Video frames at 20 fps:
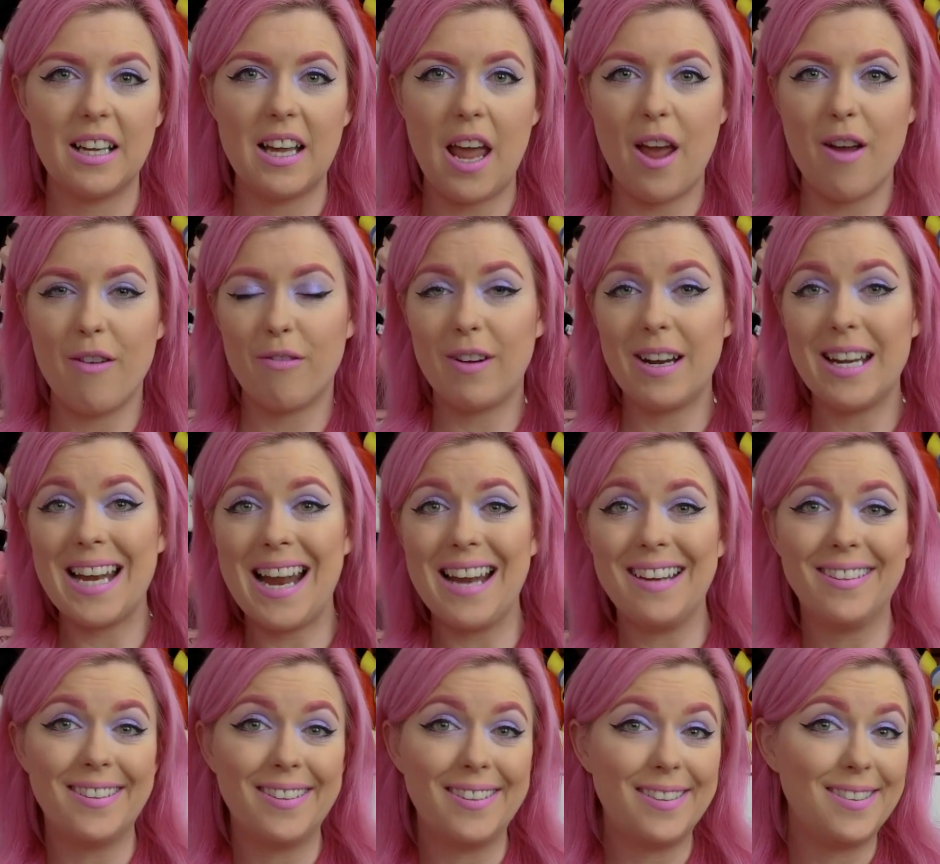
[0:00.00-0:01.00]
everyday
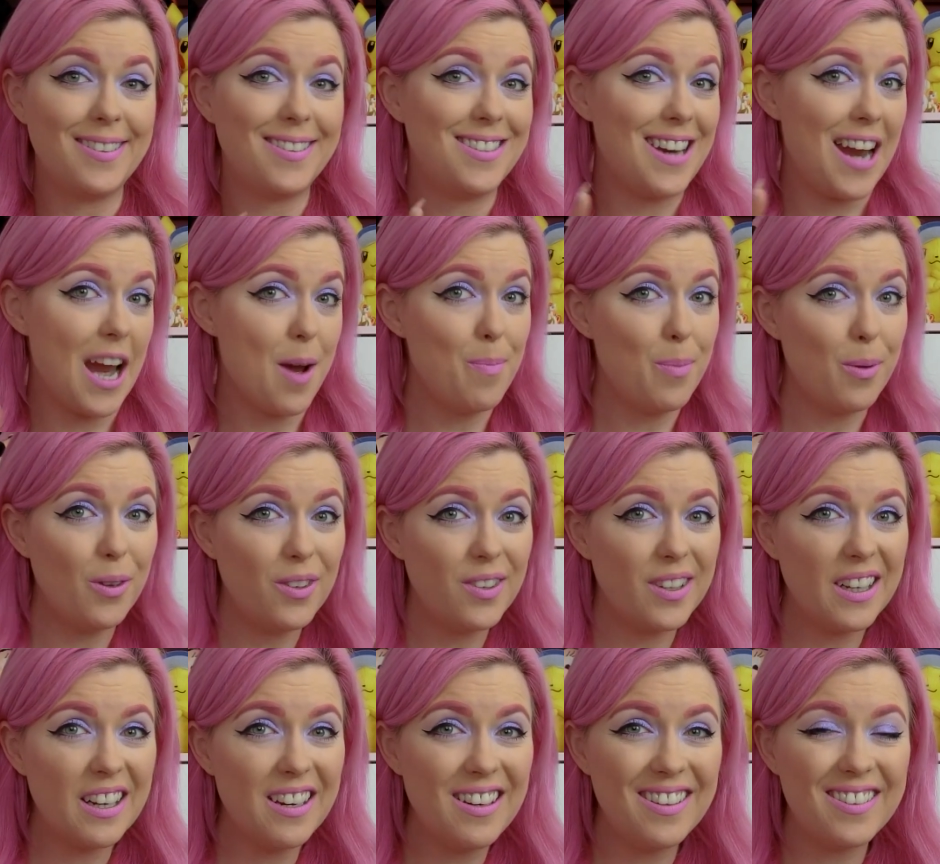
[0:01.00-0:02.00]
staples
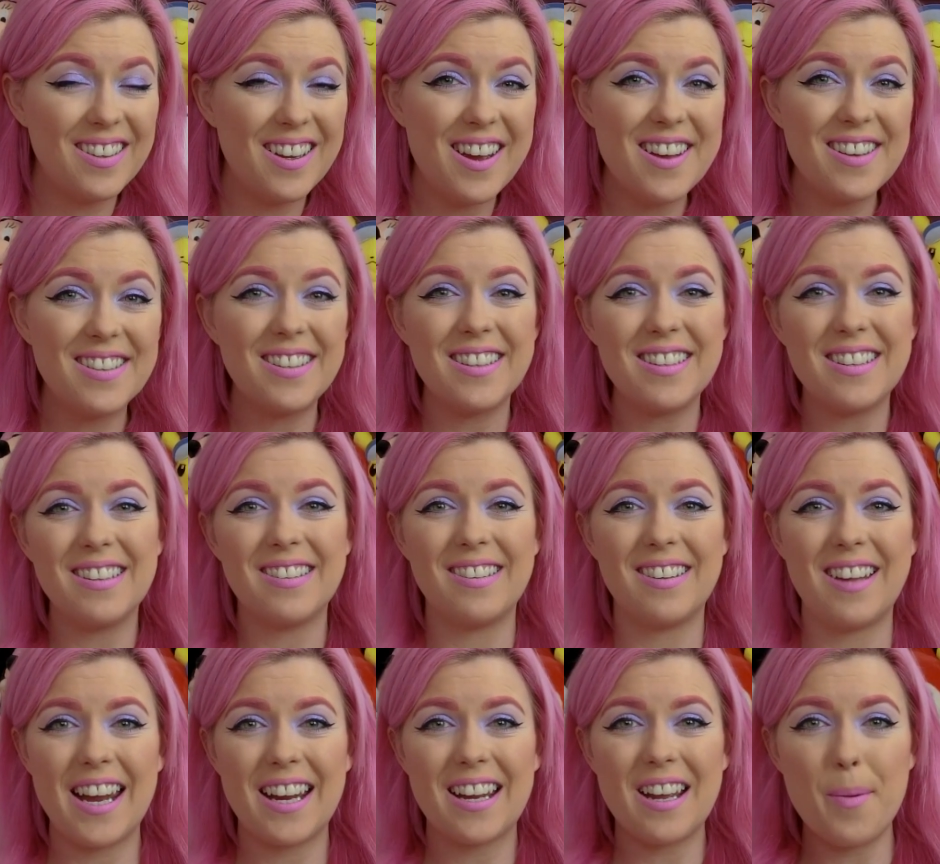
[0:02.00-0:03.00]
are concerned, so just
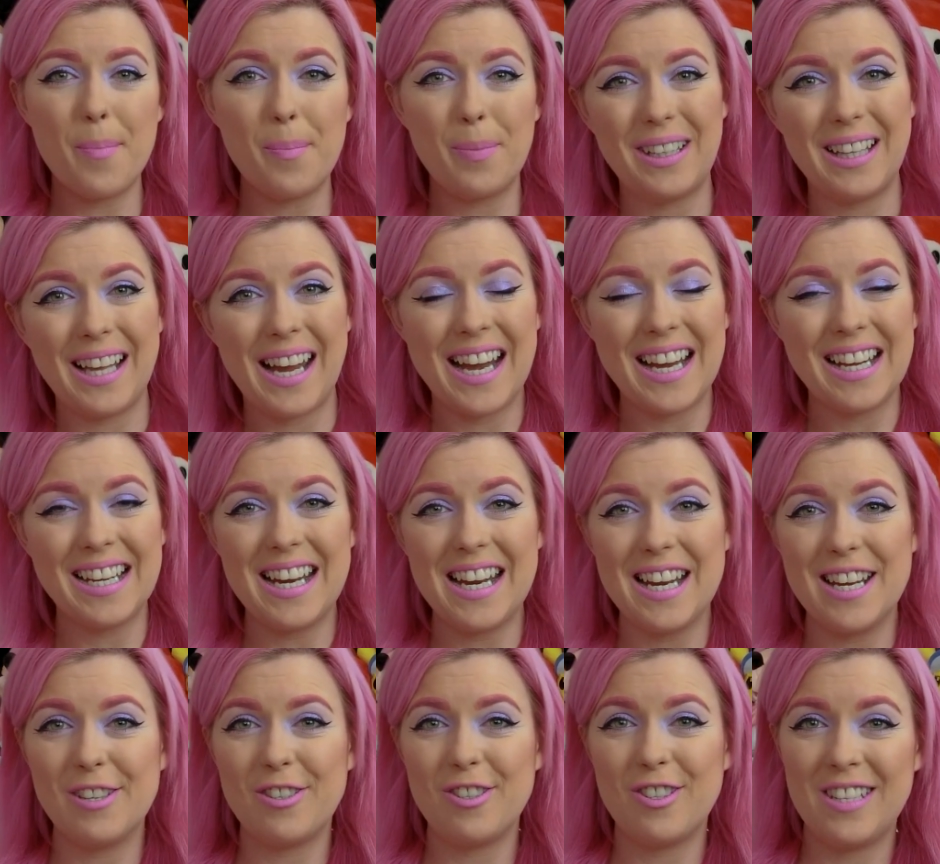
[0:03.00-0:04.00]
like
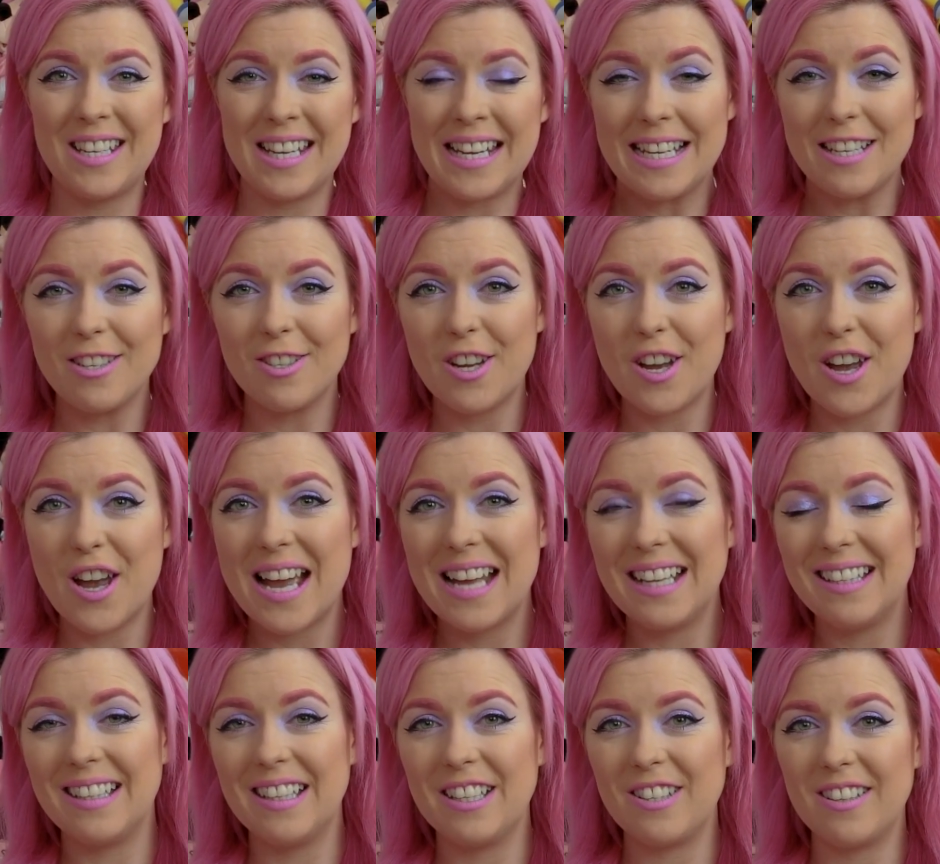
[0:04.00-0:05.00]
plain-ish
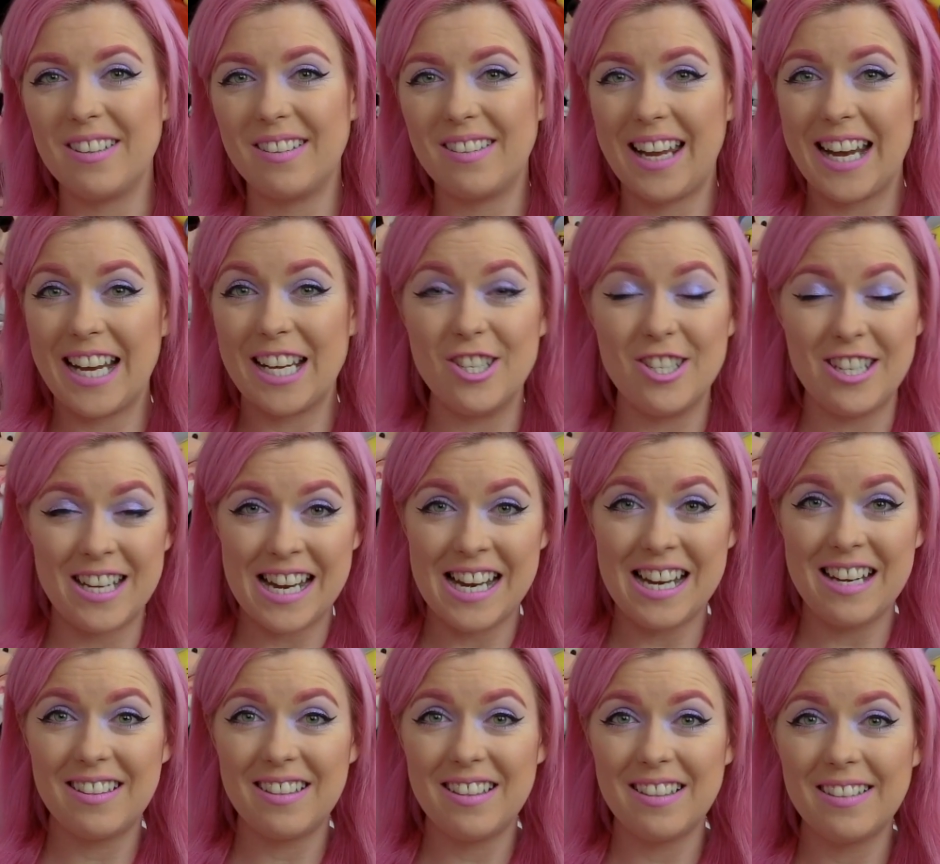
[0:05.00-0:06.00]
t-shirts and just like
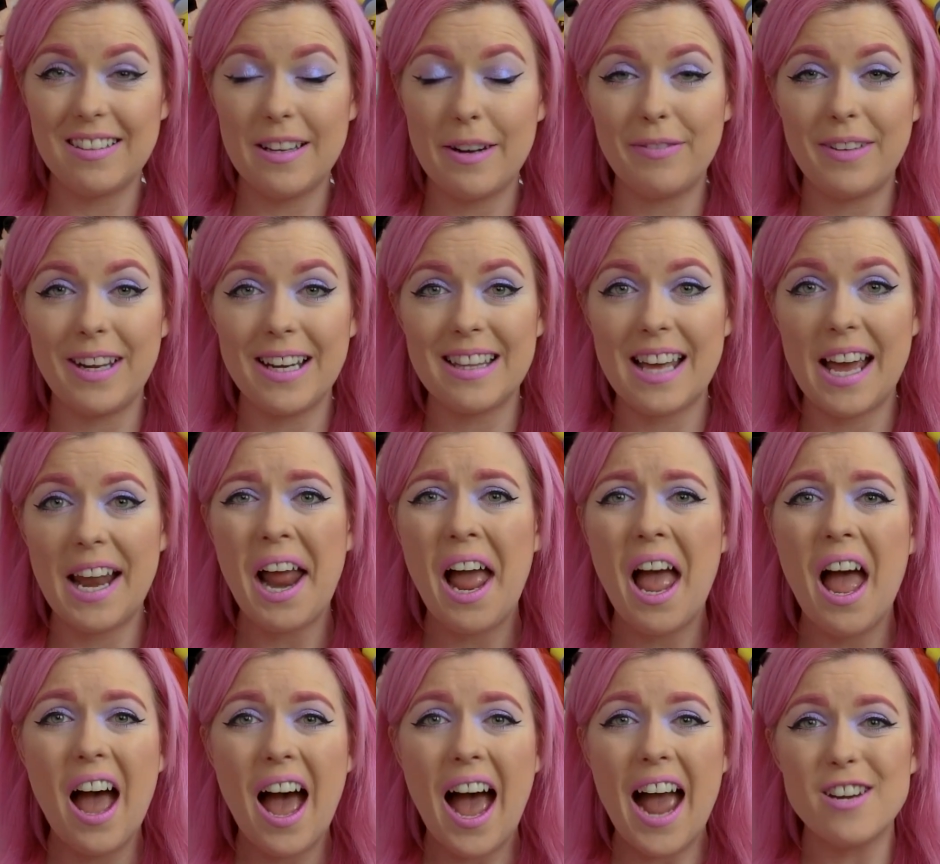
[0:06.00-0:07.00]
jeans and stuff like that,
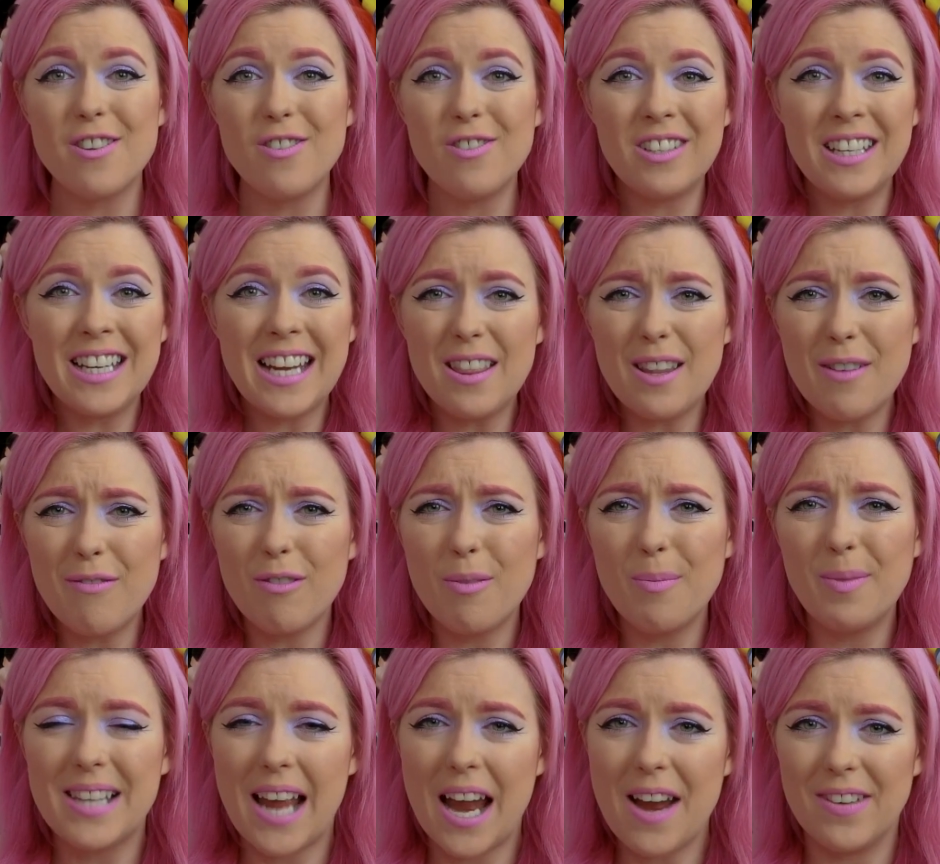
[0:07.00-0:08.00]
I usually get them
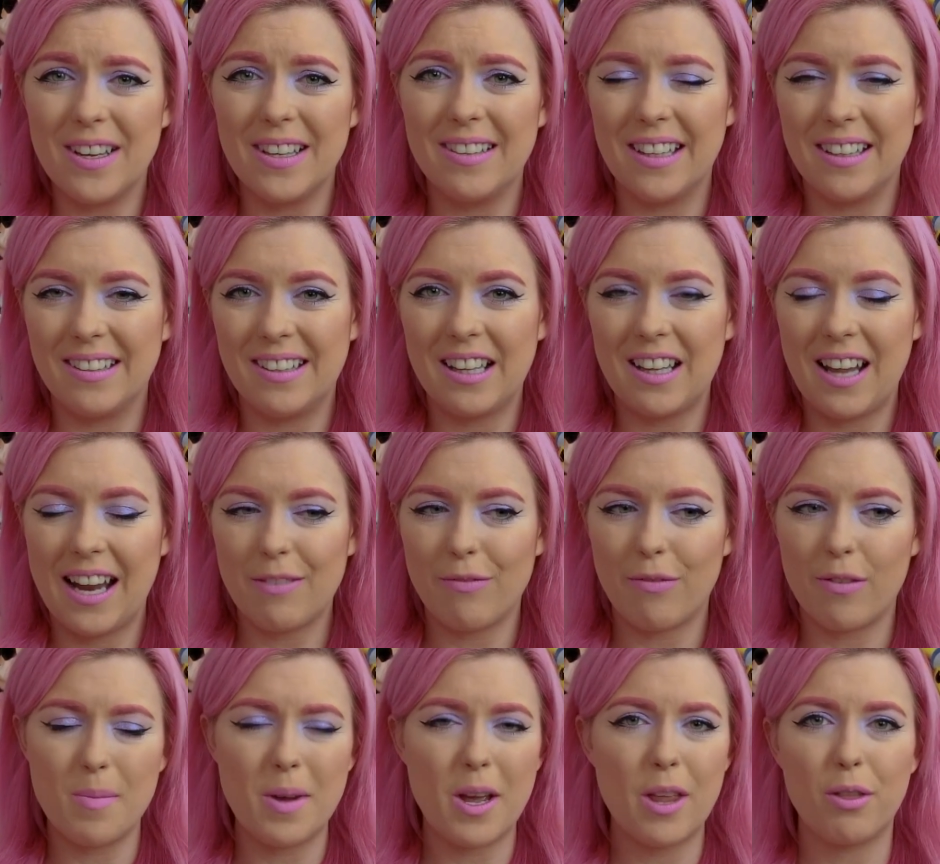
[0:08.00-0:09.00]
from Savers, as in like
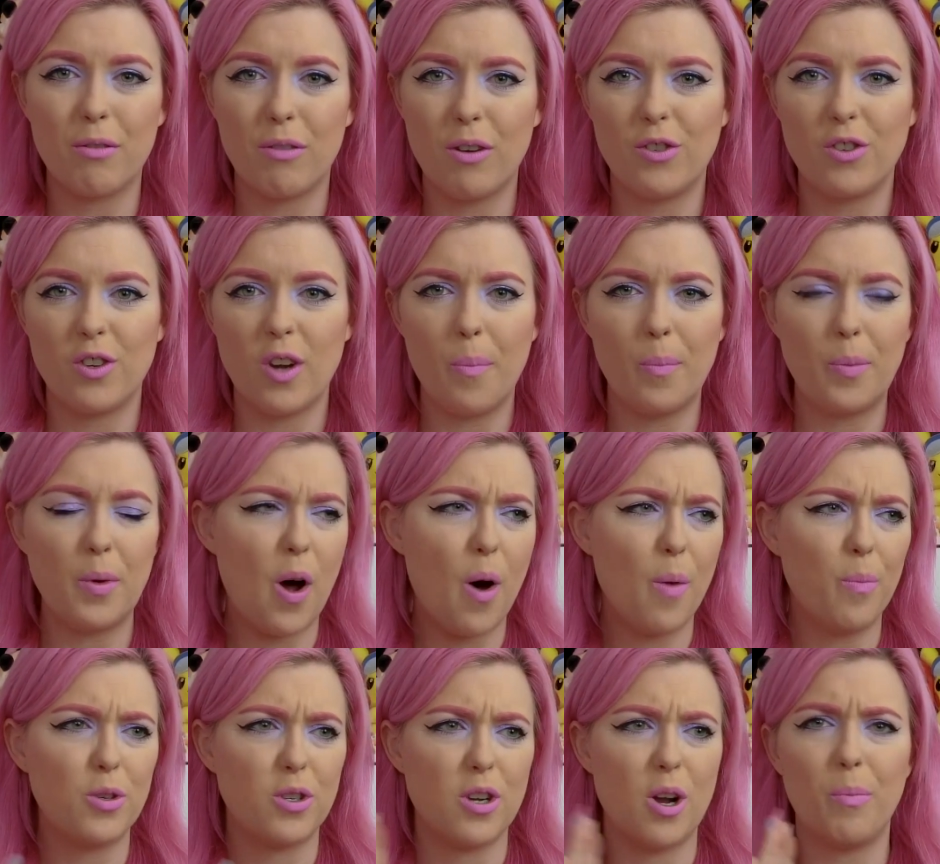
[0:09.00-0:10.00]
from a thrift shop,
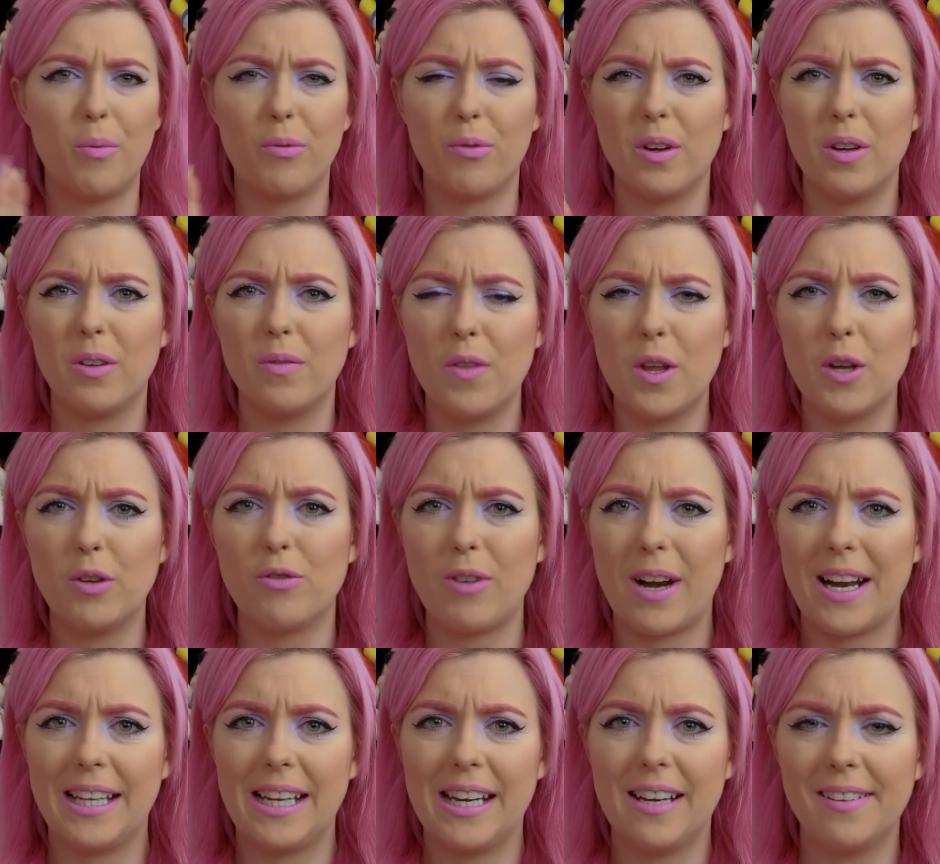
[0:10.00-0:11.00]
op shop for
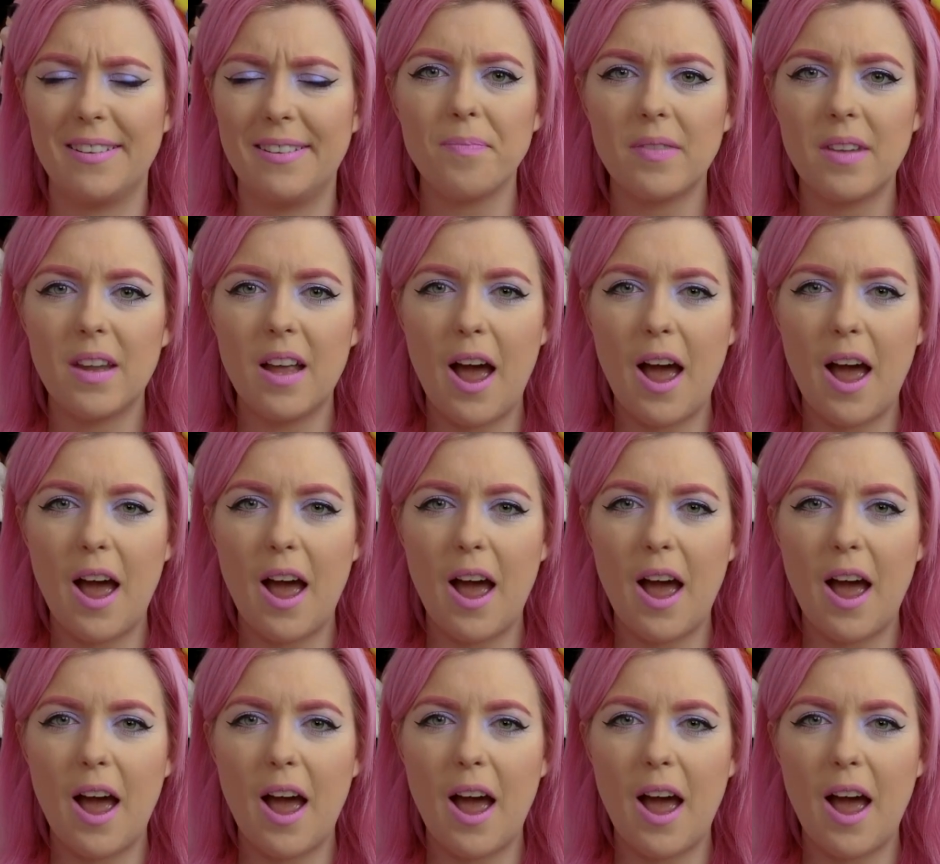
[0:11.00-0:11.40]
Australians.